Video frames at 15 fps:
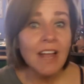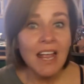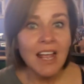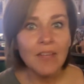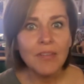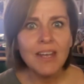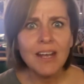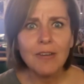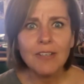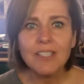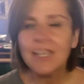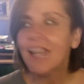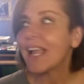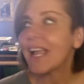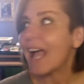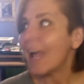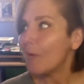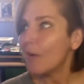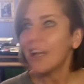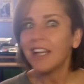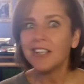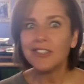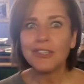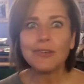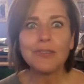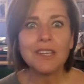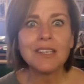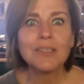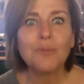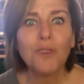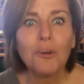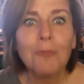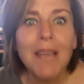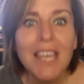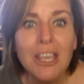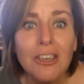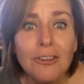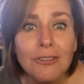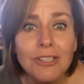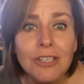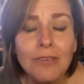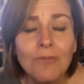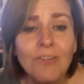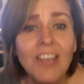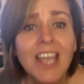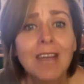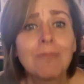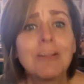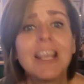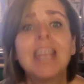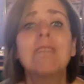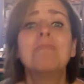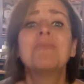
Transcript: And then I was like, I want to do this for my YouTube family.